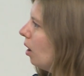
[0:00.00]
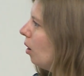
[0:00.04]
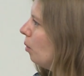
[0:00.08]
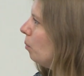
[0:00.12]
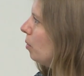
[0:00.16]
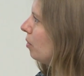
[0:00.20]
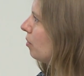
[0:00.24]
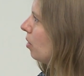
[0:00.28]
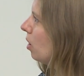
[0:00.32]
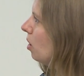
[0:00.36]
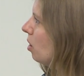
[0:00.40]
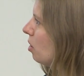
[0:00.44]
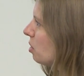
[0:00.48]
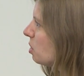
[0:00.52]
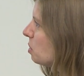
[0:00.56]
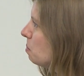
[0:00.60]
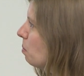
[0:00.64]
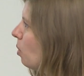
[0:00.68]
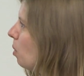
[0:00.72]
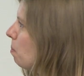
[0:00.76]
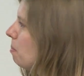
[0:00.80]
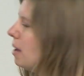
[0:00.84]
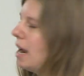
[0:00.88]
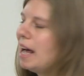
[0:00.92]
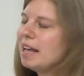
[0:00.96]
we've got lots
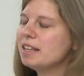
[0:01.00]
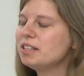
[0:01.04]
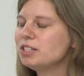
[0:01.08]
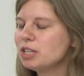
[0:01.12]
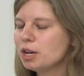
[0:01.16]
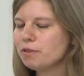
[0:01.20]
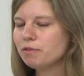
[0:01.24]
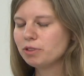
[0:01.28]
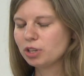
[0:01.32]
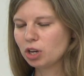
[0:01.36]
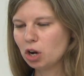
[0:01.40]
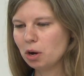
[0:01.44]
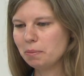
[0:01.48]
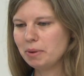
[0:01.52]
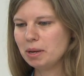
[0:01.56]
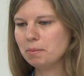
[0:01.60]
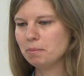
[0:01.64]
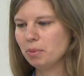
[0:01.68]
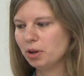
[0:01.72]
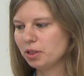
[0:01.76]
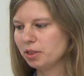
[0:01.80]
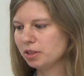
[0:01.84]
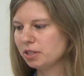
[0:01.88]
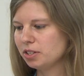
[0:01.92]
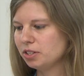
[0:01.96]
more plans over the coming
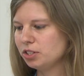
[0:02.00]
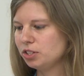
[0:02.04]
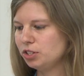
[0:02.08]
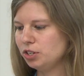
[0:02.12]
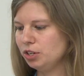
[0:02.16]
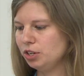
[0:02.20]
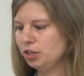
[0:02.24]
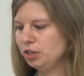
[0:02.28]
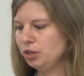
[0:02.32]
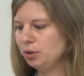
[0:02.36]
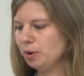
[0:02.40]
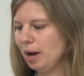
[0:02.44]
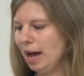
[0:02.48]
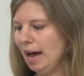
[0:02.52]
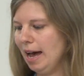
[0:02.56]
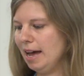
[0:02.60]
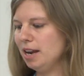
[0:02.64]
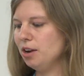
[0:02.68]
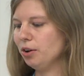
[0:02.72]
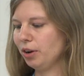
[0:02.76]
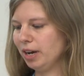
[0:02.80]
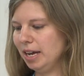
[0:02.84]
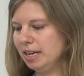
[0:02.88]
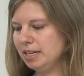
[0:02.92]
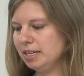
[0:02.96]
months to uh,
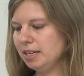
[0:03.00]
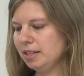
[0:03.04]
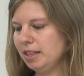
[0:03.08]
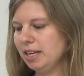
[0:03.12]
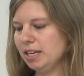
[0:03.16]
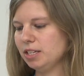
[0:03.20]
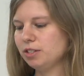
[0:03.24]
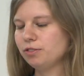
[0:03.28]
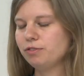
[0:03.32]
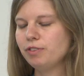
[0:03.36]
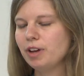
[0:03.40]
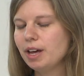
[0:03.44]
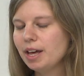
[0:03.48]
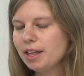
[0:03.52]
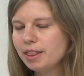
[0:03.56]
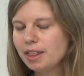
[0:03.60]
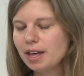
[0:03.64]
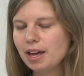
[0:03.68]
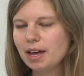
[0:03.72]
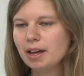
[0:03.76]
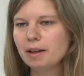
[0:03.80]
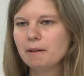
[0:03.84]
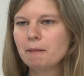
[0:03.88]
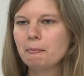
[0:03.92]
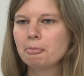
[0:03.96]
look into this
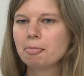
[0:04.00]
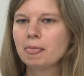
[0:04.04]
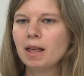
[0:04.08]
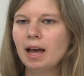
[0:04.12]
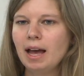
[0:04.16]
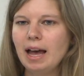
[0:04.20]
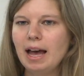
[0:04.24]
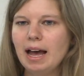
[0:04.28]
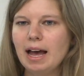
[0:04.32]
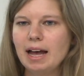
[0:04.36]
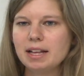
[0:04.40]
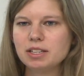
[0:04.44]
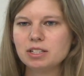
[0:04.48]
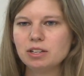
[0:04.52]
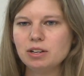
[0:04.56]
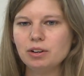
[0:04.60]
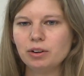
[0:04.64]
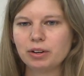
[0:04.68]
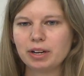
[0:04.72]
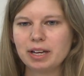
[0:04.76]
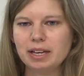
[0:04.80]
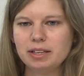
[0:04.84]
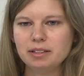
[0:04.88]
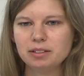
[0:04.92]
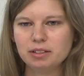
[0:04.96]
further, uh, to
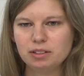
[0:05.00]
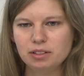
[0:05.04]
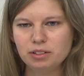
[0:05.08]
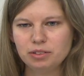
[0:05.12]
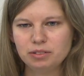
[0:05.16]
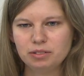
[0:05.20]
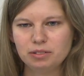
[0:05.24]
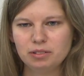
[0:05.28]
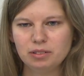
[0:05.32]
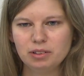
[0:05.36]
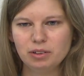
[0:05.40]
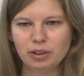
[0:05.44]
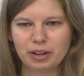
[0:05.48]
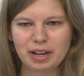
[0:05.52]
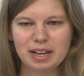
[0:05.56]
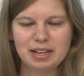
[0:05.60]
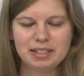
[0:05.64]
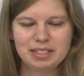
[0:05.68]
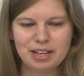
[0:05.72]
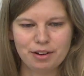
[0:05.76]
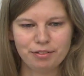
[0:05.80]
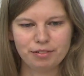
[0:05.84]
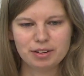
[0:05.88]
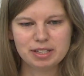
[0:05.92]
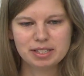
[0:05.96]
look in, look at
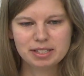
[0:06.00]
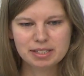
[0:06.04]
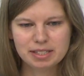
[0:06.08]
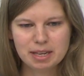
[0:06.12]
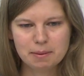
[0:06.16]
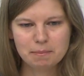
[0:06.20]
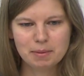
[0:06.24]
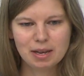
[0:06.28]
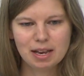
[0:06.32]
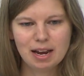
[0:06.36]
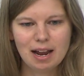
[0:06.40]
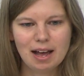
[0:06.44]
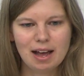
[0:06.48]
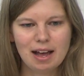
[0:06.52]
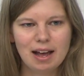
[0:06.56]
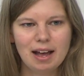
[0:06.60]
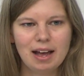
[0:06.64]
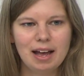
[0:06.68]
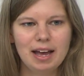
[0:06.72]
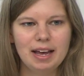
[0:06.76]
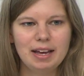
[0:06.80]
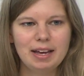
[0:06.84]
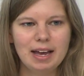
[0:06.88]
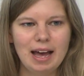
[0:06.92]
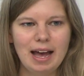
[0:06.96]
different
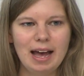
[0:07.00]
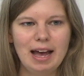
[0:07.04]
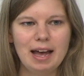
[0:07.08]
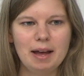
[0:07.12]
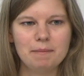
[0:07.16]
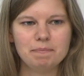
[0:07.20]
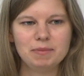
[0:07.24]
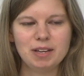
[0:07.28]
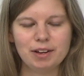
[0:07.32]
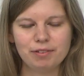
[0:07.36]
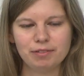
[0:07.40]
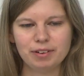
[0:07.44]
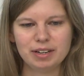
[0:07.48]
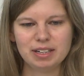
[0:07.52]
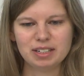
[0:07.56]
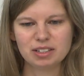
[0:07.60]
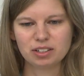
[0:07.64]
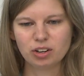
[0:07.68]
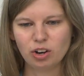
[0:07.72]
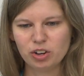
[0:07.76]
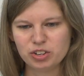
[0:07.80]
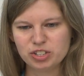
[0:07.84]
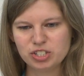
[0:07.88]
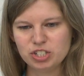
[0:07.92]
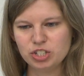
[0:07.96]
stimuli, um, different
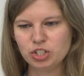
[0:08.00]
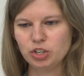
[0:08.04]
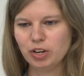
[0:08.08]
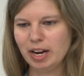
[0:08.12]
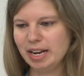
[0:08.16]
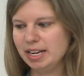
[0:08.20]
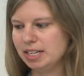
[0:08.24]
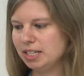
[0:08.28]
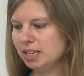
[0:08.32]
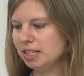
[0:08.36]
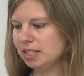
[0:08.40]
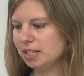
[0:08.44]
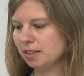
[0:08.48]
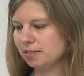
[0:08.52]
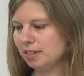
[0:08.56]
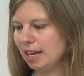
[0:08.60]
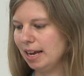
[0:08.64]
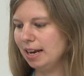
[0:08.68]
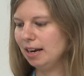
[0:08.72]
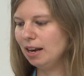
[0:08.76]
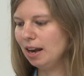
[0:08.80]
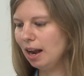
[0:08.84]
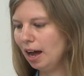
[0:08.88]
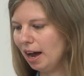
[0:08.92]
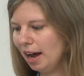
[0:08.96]
concentrations of,
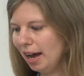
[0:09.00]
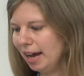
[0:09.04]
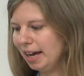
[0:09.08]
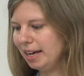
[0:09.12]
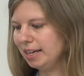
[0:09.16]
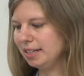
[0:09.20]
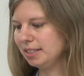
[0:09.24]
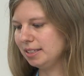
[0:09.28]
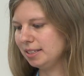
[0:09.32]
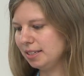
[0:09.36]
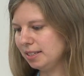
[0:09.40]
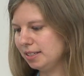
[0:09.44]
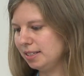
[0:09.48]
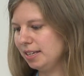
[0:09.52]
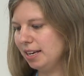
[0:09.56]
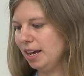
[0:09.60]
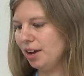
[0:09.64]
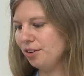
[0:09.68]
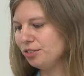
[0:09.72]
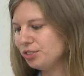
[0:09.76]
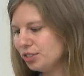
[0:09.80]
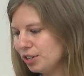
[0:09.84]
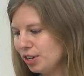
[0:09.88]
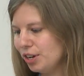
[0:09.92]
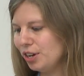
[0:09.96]
say, light,
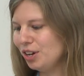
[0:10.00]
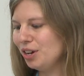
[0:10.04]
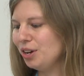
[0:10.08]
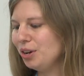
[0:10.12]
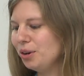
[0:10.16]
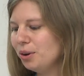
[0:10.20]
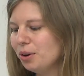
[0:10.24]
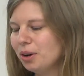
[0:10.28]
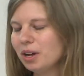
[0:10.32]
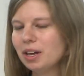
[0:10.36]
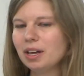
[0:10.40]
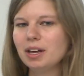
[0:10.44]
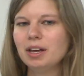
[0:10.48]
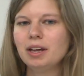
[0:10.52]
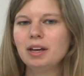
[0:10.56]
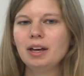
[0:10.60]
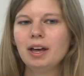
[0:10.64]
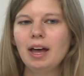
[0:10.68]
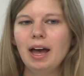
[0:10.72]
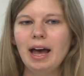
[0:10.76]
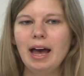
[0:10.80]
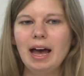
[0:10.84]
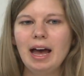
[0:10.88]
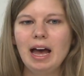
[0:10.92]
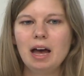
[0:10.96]
CO2.
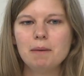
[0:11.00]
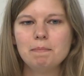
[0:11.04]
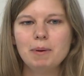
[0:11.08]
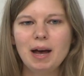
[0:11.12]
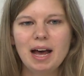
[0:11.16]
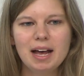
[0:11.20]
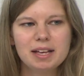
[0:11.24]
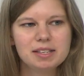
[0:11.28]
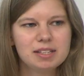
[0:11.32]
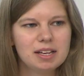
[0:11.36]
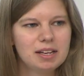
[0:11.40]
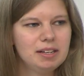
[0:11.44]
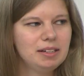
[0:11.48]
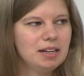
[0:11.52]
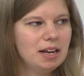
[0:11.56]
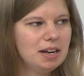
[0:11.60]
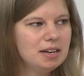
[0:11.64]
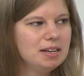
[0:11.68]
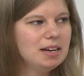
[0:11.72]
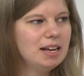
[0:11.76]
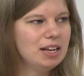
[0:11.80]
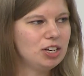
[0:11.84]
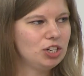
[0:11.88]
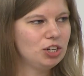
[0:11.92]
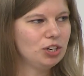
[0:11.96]
Uh, but as an
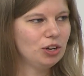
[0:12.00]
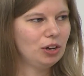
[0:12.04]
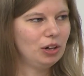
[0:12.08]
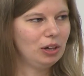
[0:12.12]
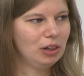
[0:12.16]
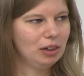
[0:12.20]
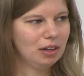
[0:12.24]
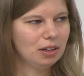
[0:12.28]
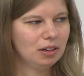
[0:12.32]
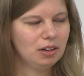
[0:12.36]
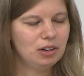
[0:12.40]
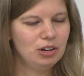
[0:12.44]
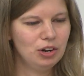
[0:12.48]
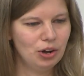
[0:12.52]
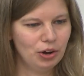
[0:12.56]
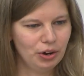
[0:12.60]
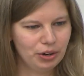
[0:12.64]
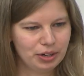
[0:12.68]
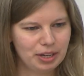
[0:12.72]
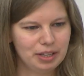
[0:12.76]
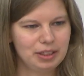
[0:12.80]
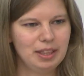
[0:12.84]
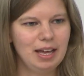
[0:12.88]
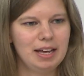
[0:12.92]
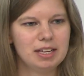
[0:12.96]
initial
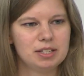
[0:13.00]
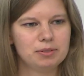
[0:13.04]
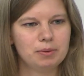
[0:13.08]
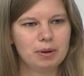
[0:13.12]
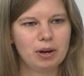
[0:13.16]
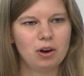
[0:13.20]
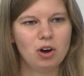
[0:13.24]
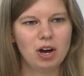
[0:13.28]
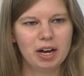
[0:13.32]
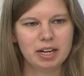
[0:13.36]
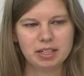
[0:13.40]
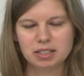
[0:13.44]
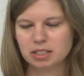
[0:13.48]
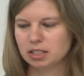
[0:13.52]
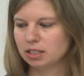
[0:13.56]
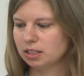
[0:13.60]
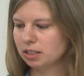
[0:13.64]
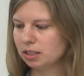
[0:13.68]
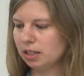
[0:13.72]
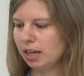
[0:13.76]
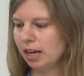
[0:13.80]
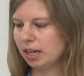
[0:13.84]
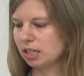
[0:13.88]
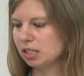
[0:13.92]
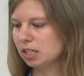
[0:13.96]
look at this, we're quite
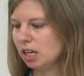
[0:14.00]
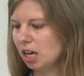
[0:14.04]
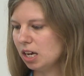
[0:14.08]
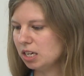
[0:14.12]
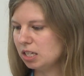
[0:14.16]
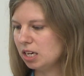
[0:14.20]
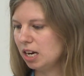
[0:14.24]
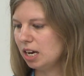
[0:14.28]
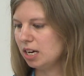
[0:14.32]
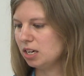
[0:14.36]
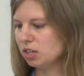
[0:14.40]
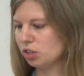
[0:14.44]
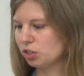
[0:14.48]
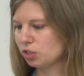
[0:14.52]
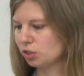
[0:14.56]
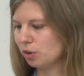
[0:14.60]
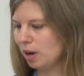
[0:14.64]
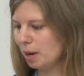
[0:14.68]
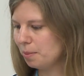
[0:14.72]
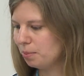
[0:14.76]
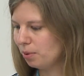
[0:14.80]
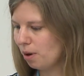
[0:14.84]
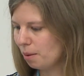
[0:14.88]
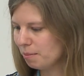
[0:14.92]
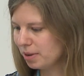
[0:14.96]
excited, looks
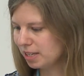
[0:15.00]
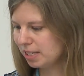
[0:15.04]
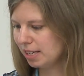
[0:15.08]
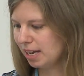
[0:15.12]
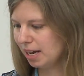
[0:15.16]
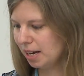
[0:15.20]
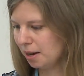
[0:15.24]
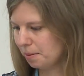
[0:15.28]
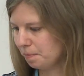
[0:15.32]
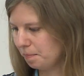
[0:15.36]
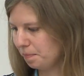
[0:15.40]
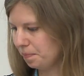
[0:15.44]
quite promising.